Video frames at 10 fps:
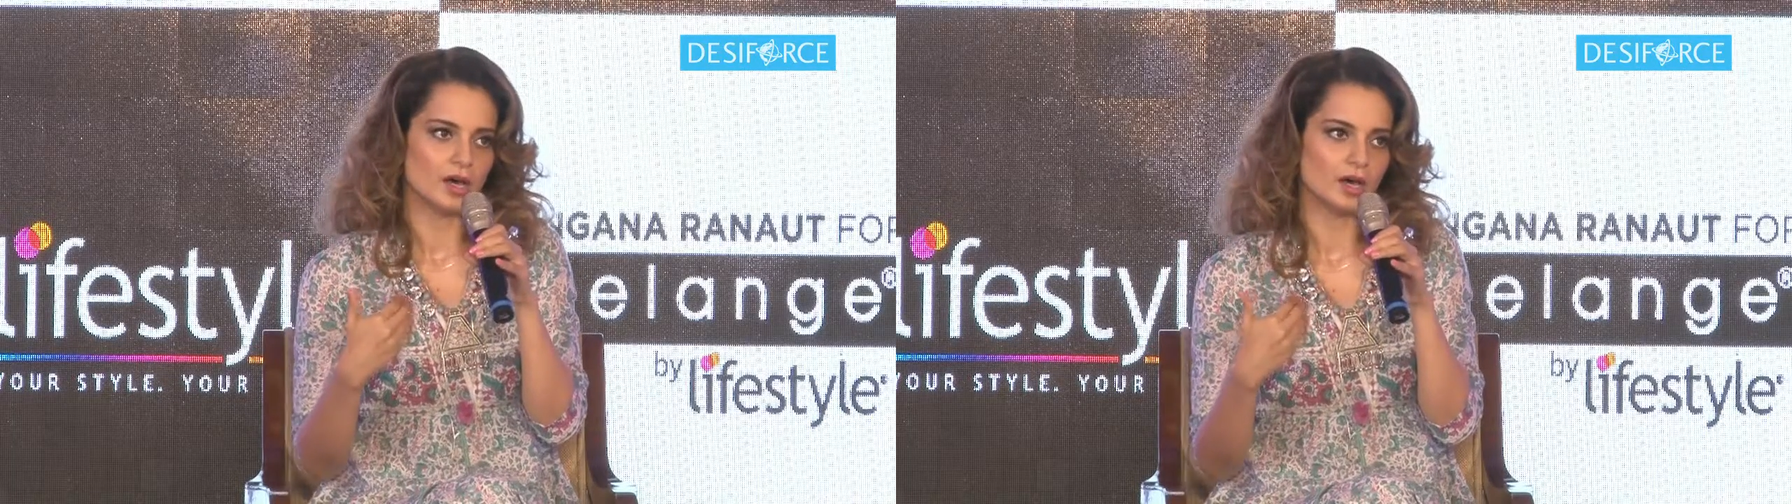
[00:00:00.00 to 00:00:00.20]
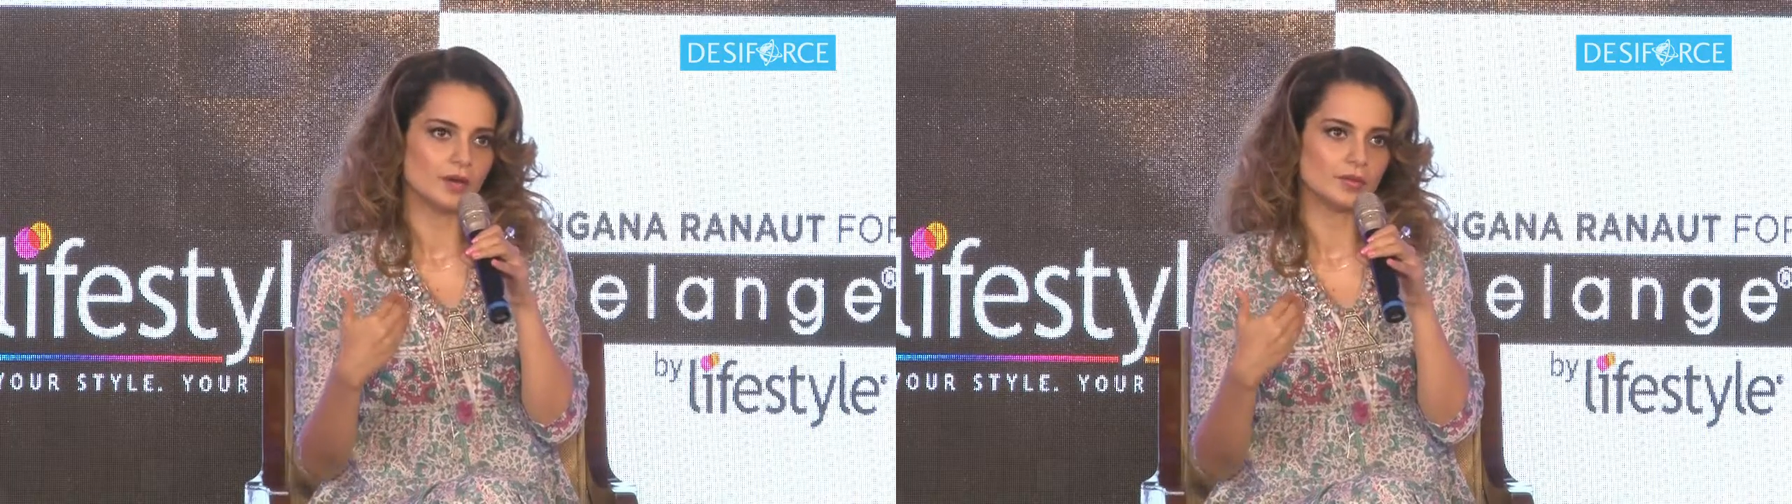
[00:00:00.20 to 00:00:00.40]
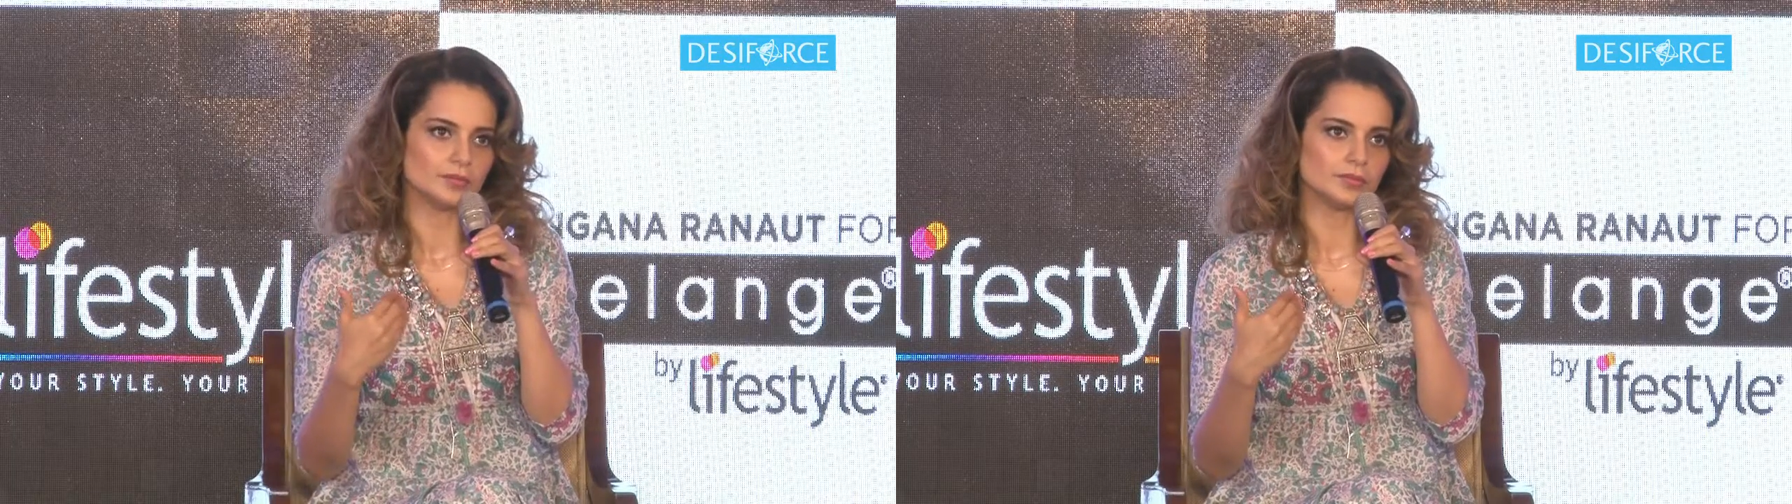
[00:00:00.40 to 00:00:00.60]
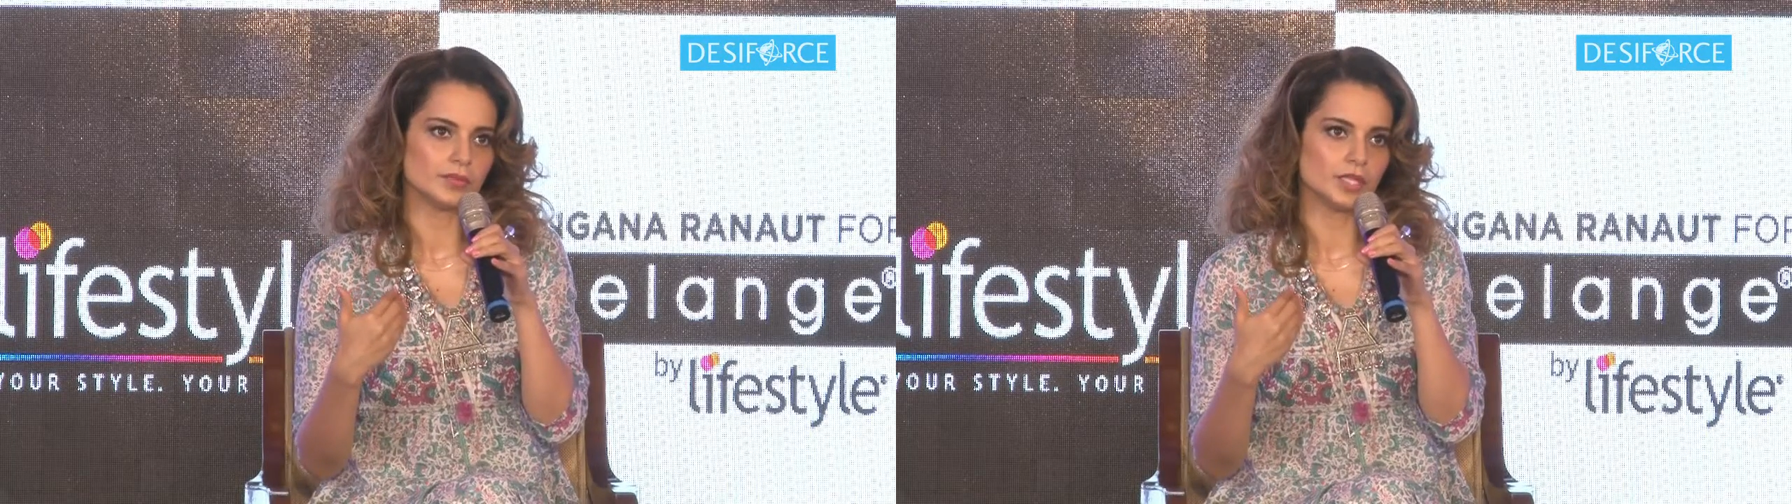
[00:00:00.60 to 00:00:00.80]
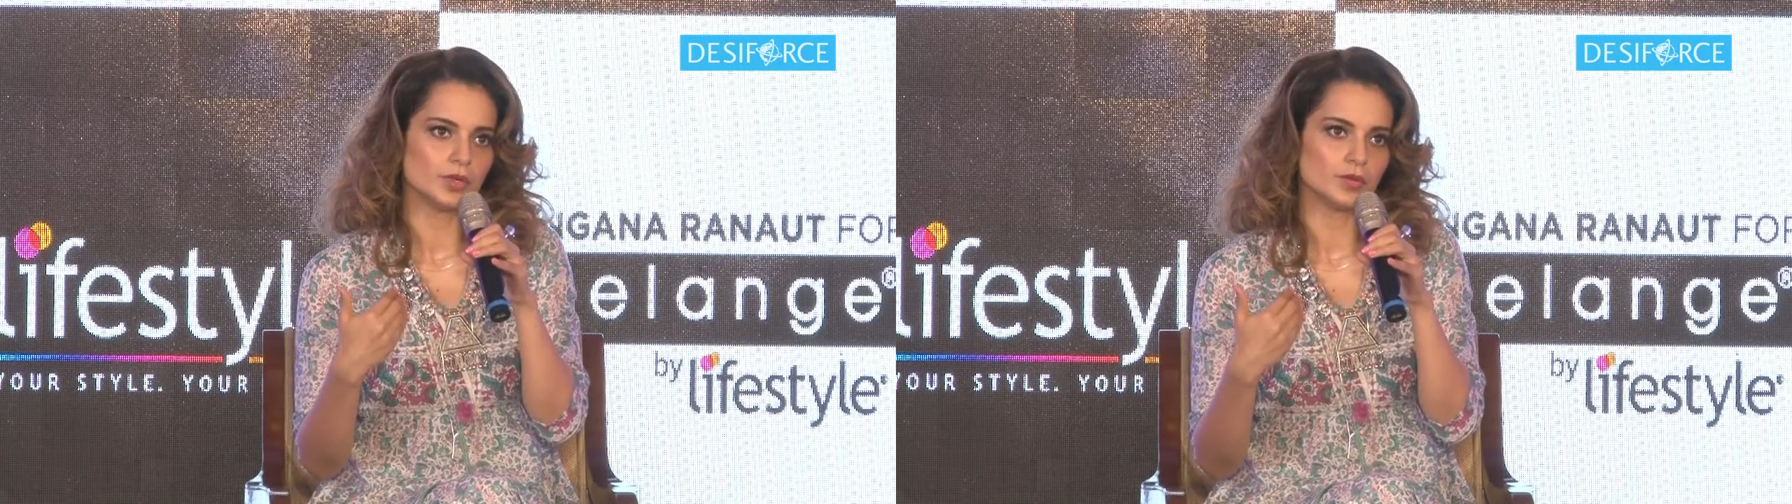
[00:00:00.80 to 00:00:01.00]

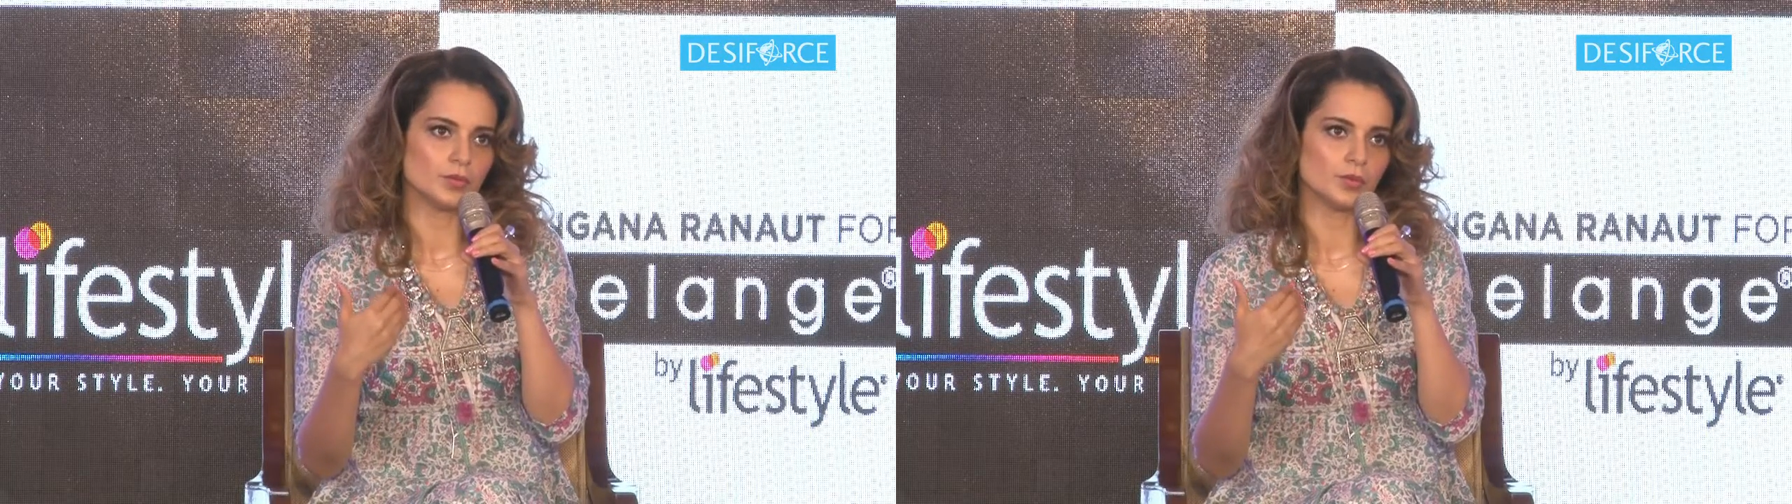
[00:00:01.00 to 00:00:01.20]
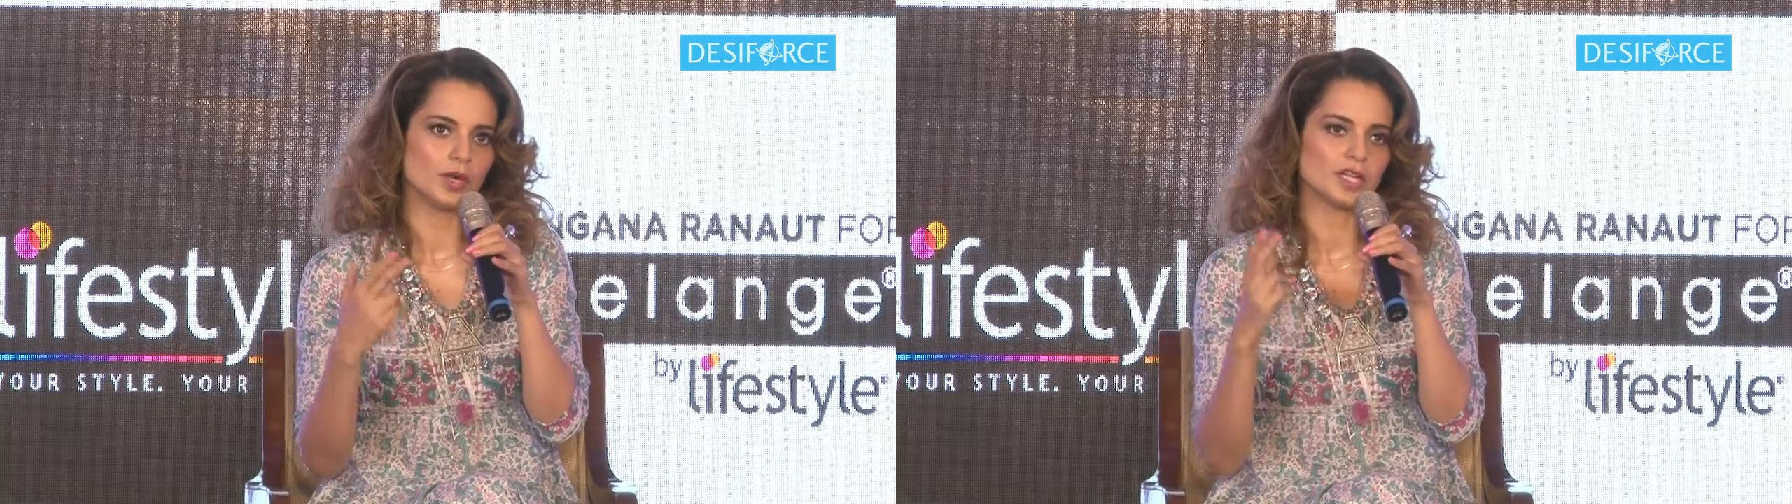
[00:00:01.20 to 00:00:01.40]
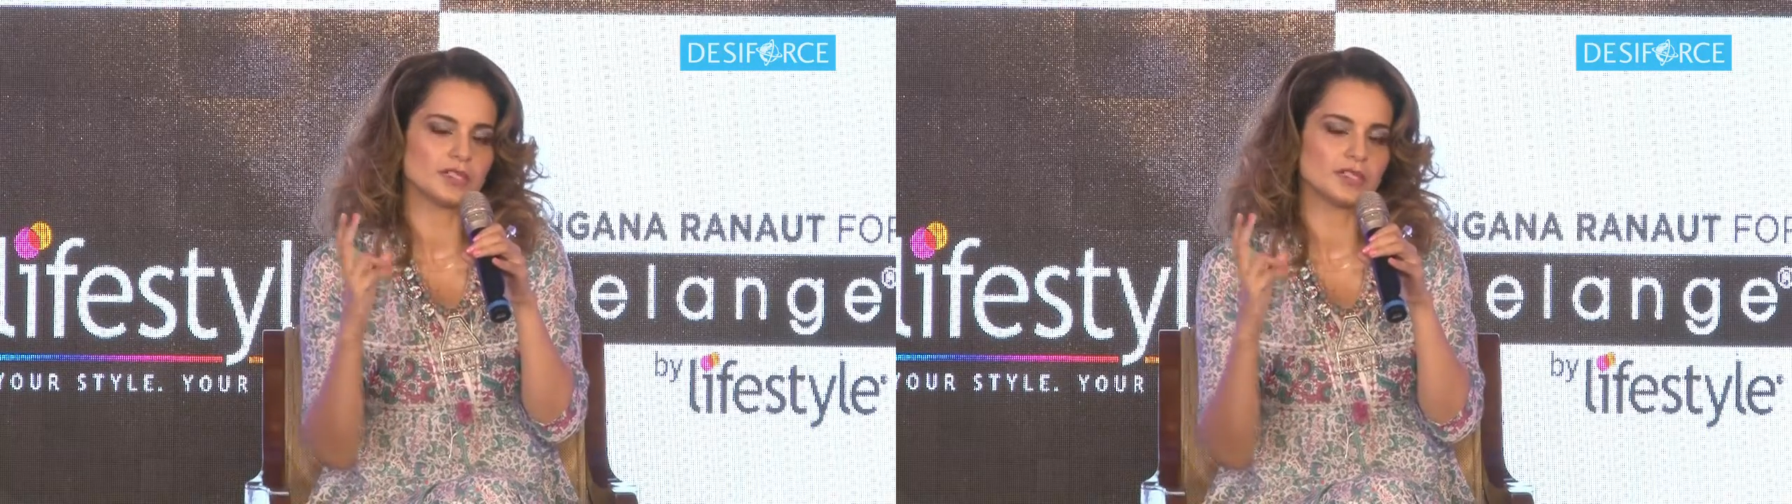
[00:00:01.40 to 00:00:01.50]
what